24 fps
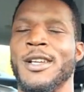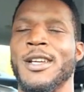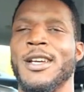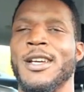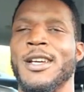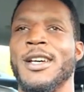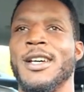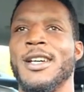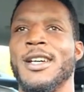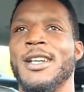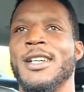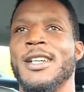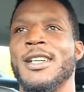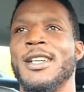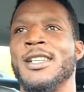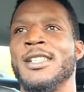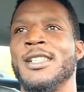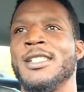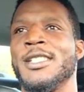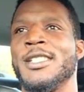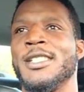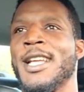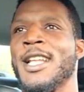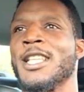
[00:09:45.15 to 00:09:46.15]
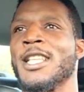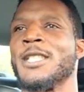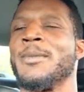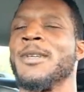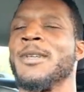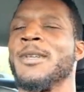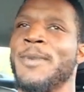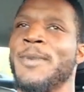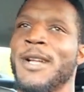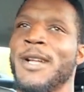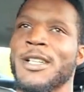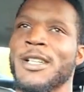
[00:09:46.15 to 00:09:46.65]
Shout out to my
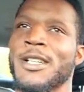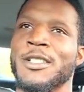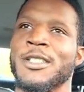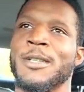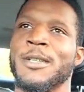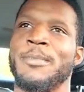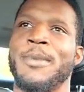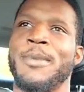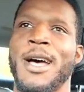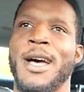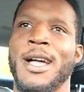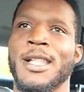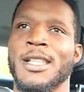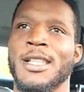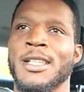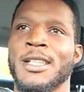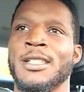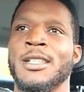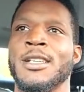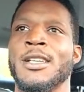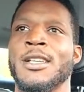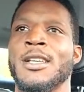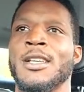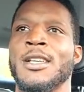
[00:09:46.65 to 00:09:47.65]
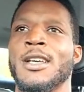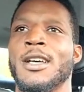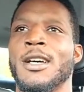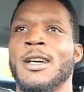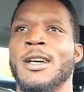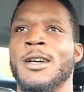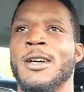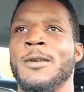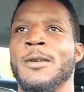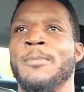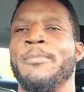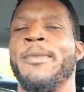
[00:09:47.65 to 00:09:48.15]
sponsors at Pollen,
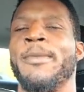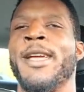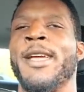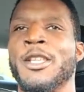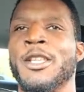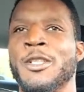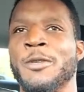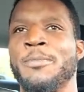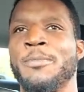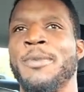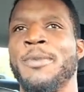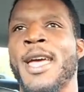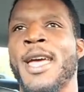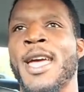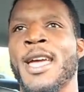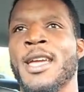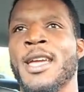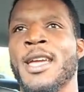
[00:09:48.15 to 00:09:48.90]
Major Pack,